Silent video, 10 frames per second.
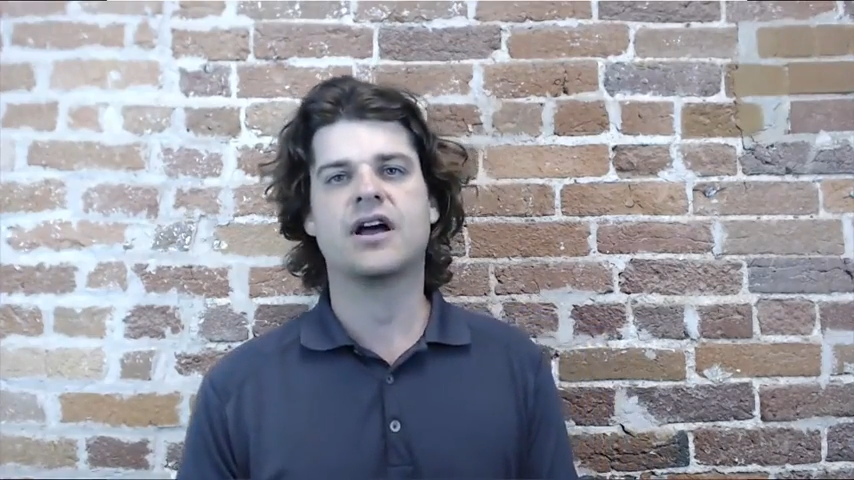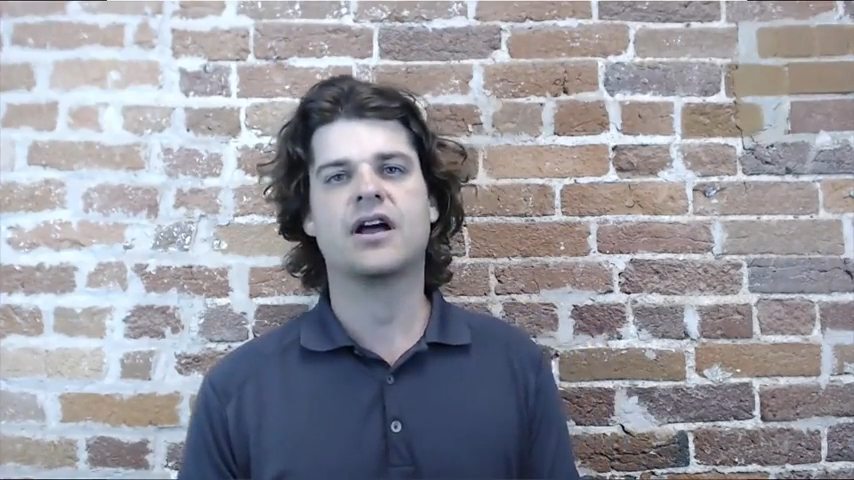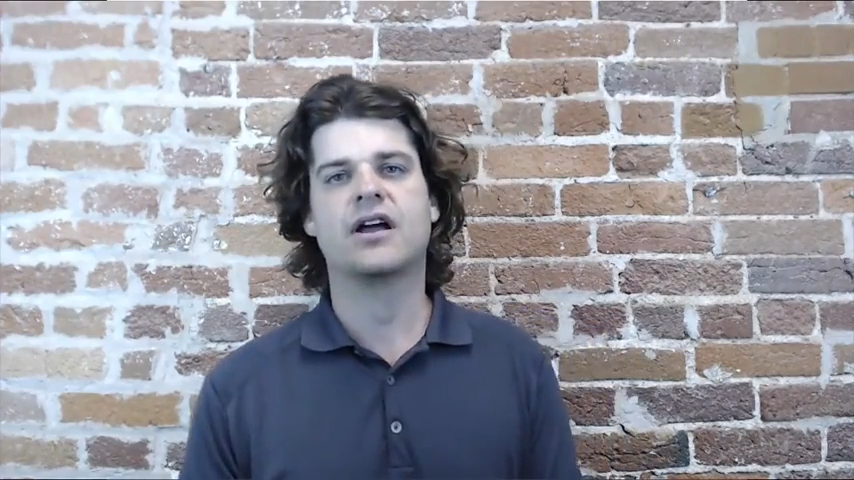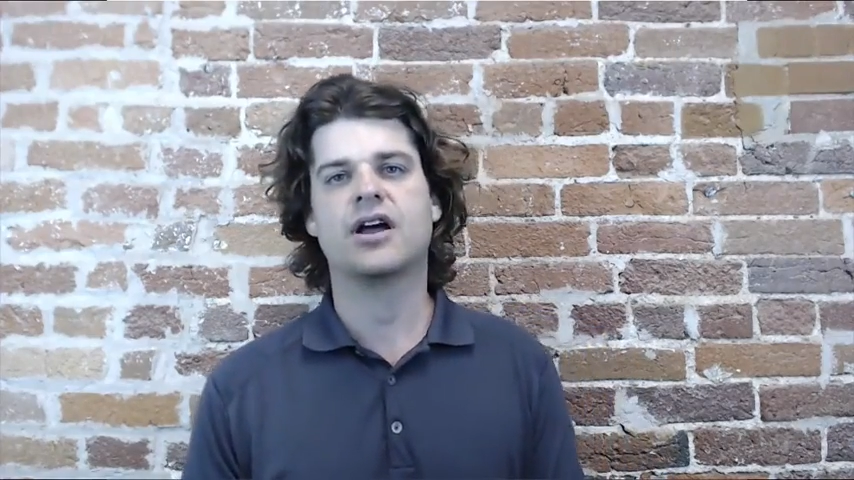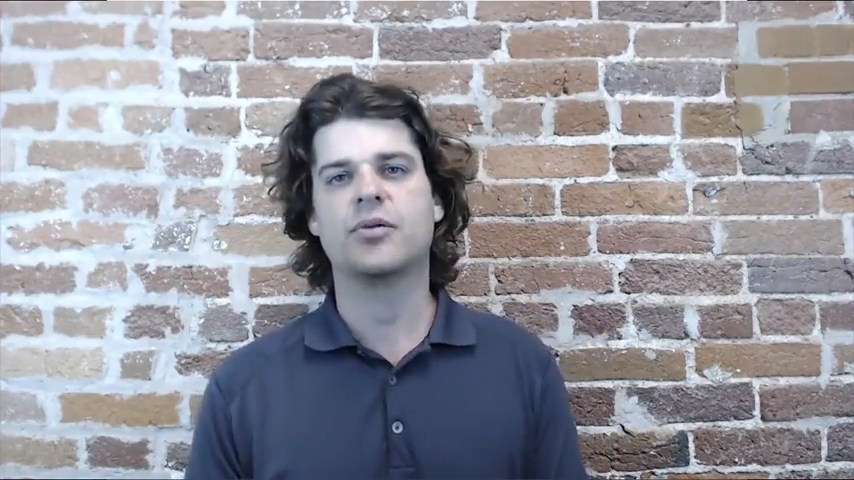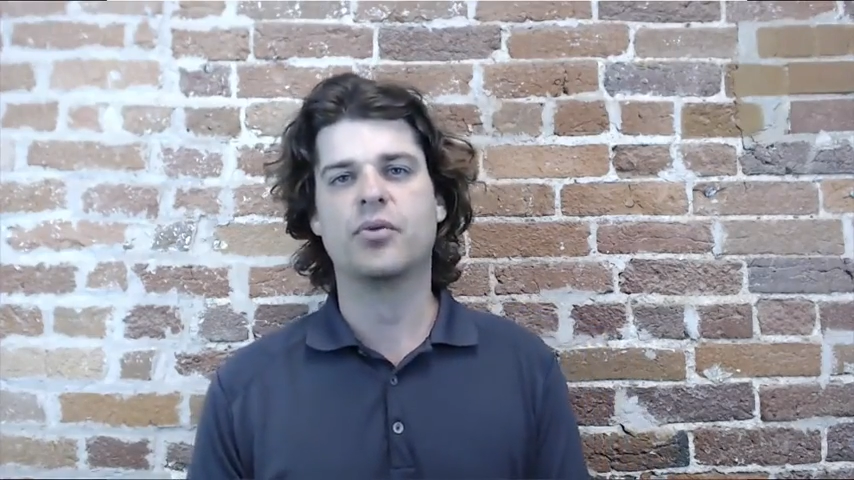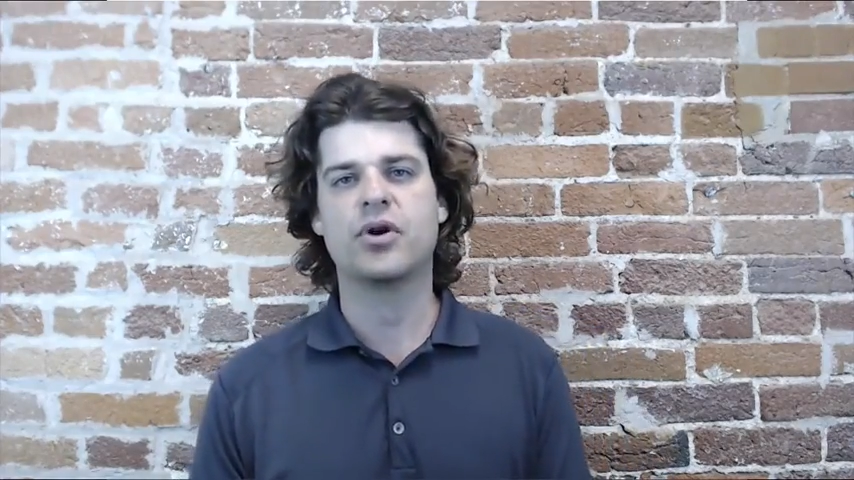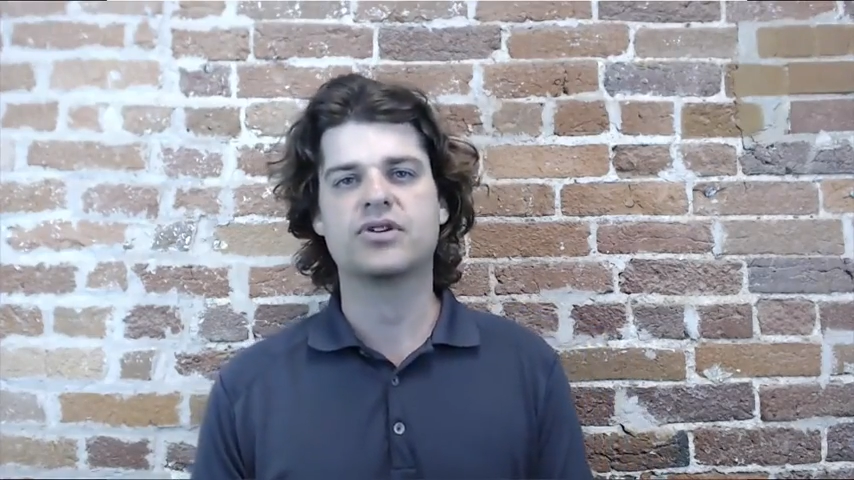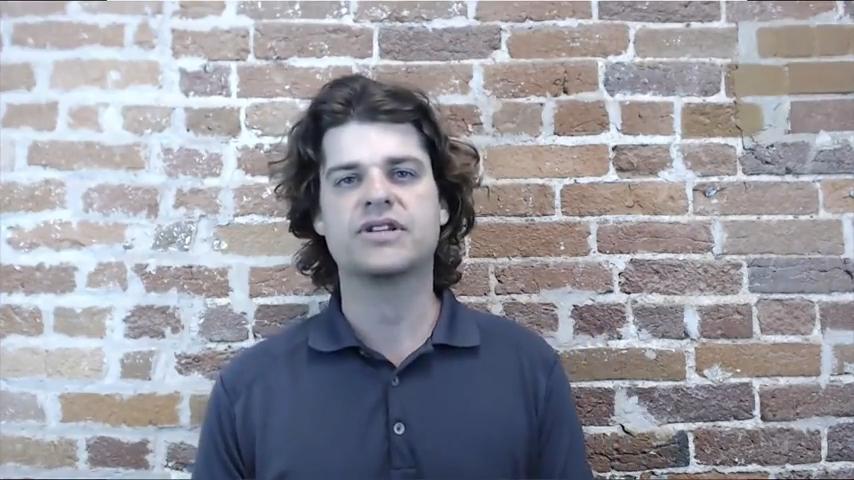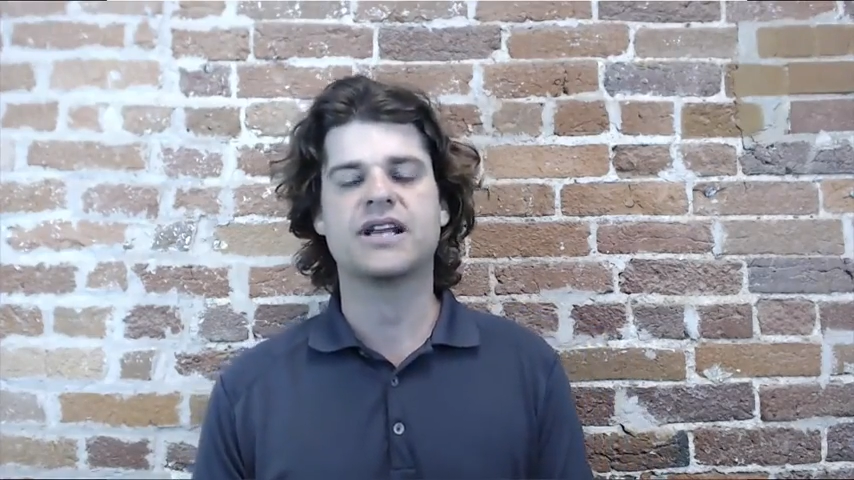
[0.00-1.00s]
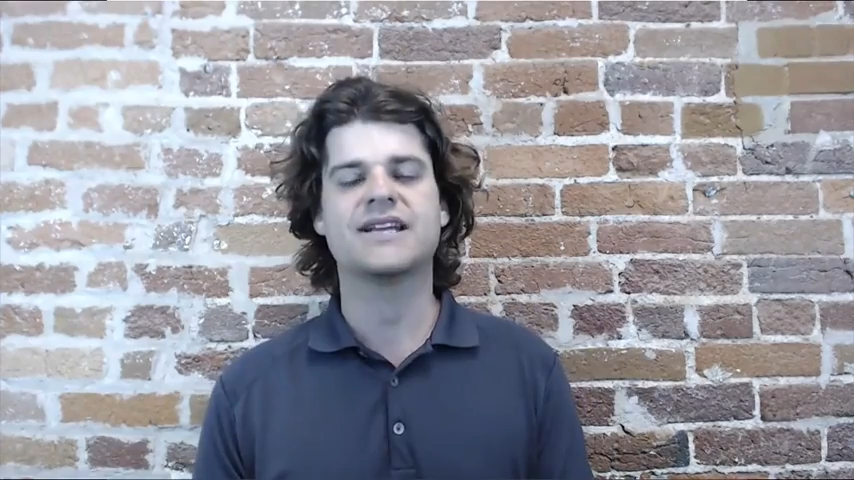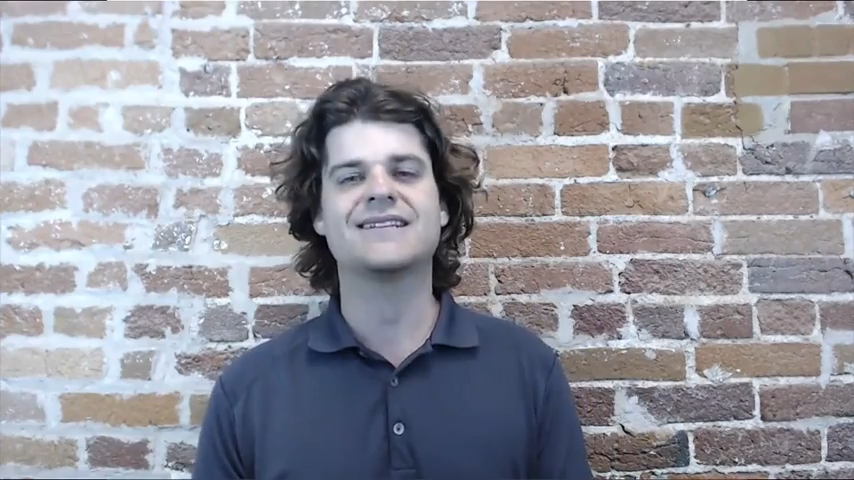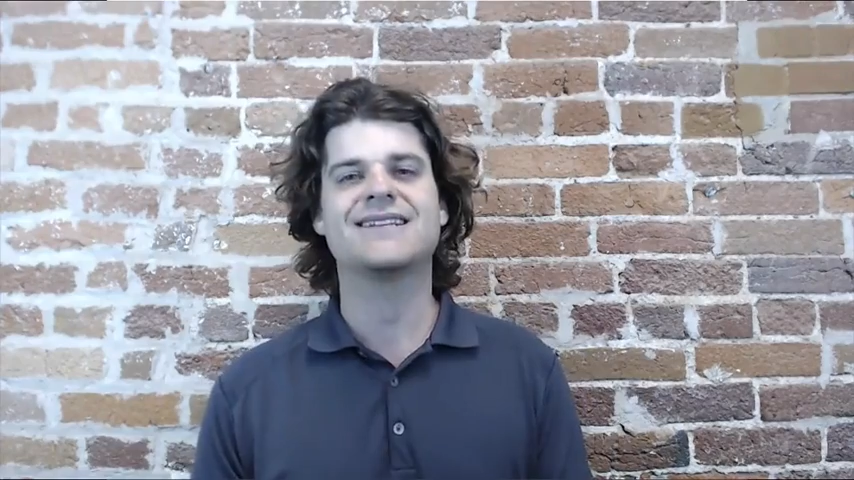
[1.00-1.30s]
an approach that is